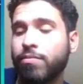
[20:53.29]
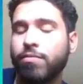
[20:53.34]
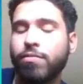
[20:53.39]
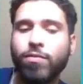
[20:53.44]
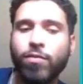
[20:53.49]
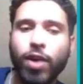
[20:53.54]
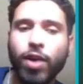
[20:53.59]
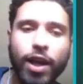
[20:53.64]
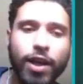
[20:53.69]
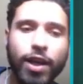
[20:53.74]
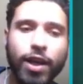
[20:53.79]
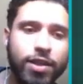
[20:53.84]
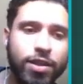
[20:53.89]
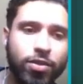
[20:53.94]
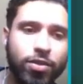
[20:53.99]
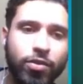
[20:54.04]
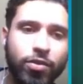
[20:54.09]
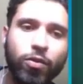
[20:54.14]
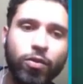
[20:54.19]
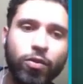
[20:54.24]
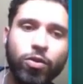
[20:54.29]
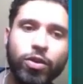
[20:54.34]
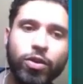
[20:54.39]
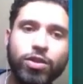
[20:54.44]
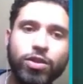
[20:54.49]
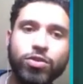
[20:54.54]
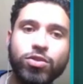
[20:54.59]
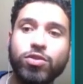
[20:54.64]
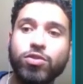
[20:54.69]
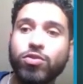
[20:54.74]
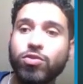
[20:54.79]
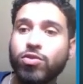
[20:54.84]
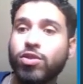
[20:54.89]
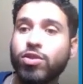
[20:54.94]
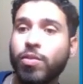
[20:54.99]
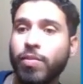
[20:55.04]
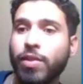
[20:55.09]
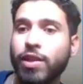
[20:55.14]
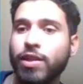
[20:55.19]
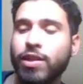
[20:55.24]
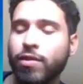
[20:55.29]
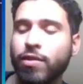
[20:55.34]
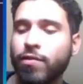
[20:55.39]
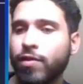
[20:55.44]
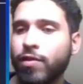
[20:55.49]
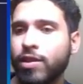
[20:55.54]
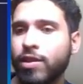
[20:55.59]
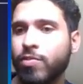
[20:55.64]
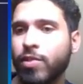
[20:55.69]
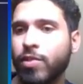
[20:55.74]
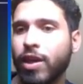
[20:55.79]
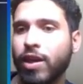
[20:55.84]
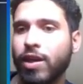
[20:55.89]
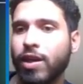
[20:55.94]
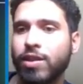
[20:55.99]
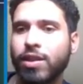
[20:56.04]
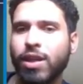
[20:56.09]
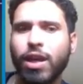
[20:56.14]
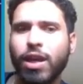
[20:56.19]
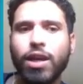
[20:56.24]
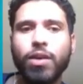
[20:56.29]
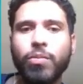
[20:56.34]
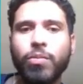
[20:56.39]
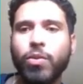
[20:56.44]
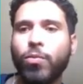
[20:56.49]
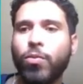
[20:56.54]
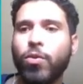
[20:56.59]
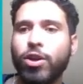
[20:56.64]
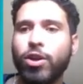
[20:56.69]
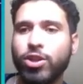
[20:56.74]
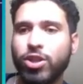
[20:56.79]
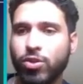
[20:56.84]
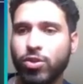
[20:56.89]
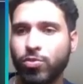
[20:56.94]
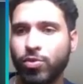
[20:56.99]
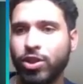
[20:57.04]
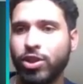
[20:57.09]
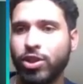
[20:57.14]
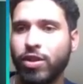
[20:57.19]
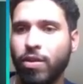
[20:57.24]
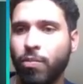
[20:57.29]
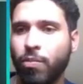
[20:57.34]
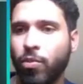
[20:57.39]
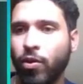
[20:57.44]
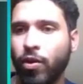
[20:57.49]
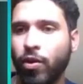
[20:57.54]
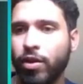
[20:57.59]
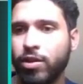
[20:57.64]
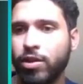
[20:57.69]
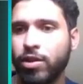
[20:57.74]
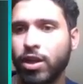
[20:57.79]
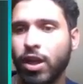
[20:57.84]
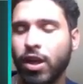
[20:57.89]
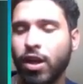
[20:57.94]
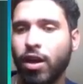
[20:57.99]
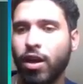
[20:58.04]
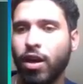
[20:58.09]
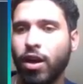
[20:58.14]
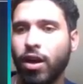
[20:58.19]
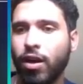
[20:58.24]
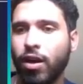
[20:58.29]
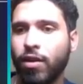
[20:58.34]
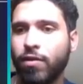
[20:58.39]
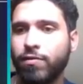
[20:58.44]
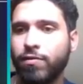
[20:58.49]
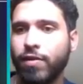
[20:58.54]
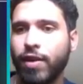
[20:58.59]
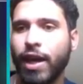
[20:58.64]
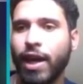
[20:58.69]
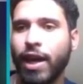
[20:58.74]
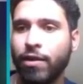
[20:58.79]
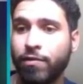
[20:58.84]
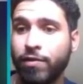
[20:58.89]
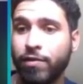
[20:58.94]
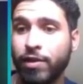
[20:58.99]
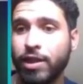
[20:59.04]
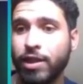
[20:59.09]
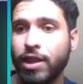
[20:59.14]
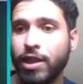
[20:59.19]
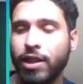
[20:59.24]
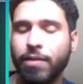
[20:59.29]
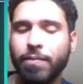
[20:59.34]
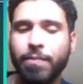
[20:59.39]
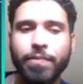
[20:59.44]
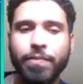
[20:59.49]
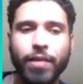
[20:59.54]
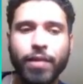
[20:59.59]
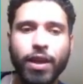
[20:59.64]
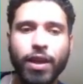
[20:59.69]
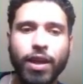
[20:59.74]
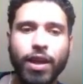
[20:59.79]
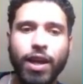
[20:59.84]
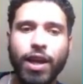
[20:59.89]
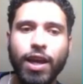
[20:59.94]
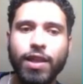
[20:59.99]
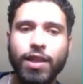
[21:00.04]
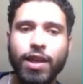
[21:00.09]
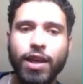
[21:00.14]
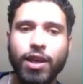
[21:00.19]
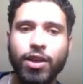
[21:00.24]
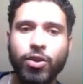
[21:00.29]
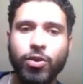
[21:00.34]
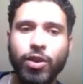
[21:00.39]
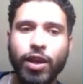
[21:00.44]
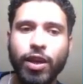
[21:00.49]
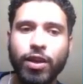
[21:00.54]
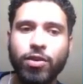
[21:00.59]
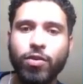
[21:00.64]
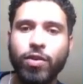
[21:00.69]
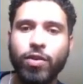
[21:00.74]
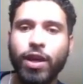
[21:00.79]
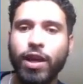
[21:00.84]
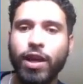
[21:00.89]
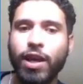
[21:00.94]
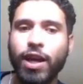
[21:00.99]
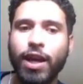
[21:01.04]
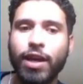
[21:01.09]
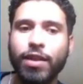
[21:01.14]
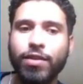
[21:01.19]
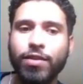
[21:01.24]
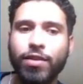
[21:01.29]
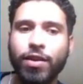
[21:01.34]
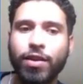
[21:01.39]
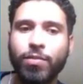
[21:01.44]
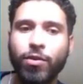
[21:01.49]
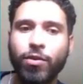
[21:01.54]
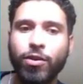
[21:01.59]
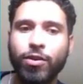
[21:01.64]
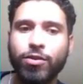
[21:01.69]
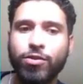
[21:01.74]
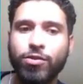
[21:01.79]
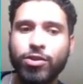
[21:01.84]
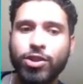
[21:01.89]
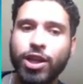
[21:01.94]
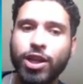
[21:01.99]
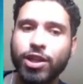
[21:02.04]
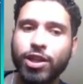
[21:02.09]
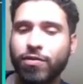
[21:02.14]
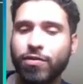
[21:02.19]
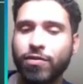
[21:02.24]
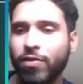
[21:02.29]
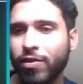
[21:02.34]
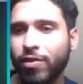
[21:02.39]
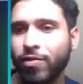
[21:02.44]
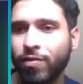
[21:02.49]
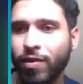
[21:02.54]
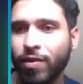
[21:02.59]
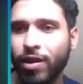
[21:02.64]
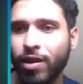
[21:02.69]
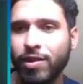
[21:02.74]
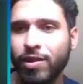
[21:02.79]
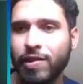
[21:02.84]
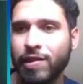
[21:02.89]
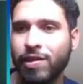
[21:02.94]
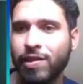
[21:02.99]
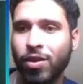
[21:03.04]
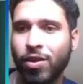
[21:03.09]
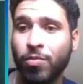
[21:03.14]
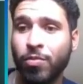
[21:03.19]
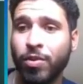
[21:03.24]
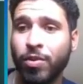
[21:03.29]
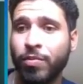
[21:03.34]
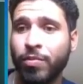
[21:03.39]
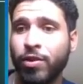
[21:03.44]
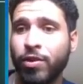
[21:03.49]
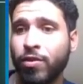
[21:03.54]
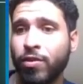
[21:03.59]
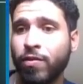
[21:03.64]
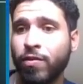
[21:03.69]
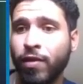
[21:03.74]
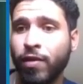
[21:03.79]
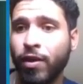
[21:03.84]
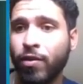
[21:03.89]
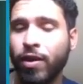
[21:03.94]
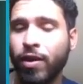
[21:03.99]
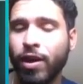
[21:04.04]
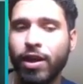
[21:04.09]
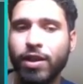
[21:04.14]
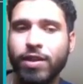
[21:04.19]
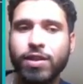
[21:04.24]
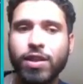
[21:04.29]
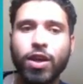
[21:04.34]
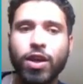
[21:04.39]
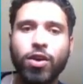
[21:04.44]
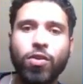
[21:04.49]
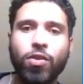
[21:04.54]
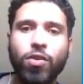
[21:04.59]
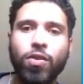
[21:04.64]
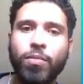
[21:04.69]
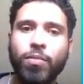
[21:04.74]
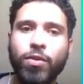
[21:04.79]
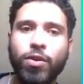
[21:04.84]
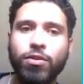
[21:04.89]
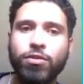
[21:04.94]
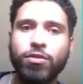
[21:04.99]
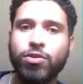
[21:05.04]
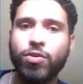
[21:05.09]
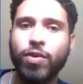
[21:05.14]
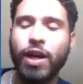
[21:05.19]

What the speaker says: right? You're looking to do something different because people are just reaching the point of ad fatigue. And then you can, okay, either I'm going to change a few things on Premiere or Final Cut, or I'm going to